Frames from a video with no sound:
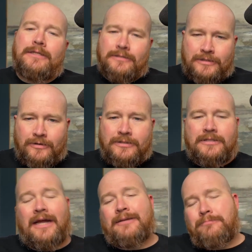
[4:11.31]
So it's
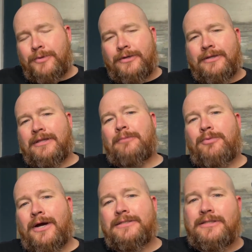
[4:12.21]
kind of building that
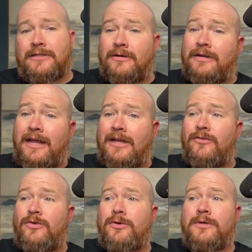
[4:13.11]
price in and going, hey,
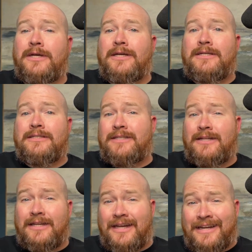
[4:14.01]
if you
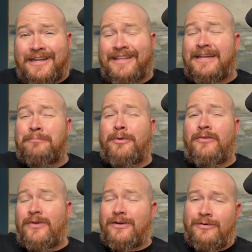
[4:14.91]
sell it anything
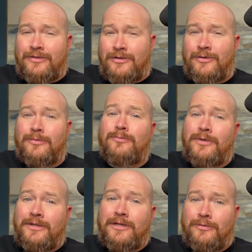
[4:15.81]
above here, then you're
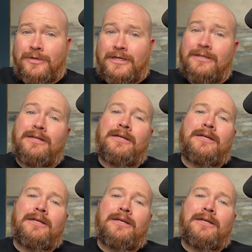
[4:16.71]
really green.